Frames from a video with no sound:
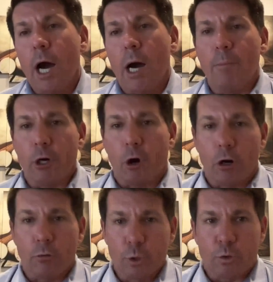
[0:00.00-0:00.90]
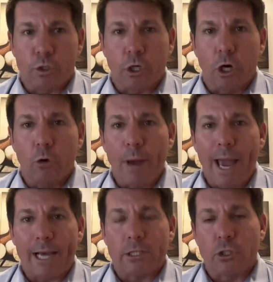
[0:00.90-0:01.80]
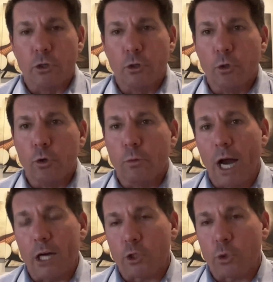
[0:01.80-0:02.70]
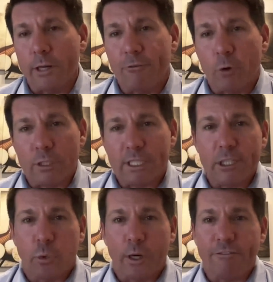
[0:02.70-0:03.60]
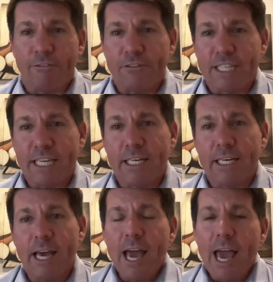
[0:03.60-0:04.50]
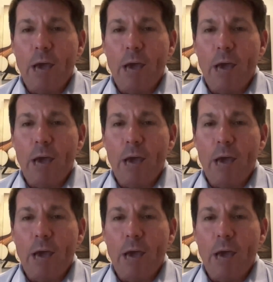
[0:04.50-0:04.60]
but our roots go back to, 2014, 2015.